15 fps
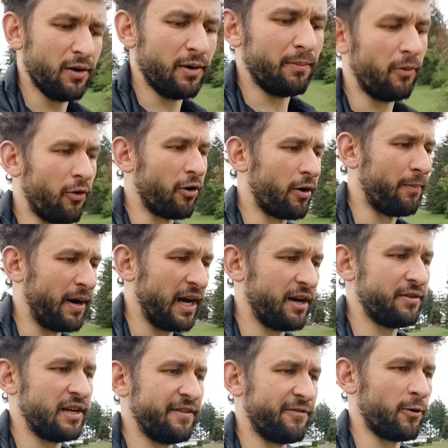more
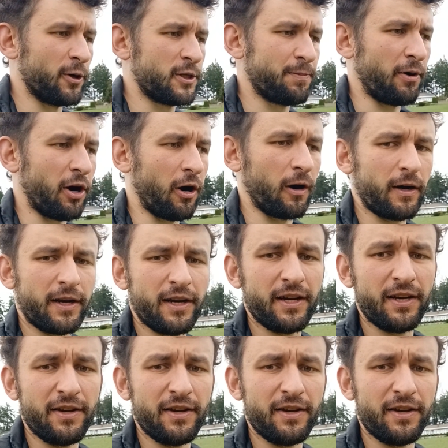biodiverse park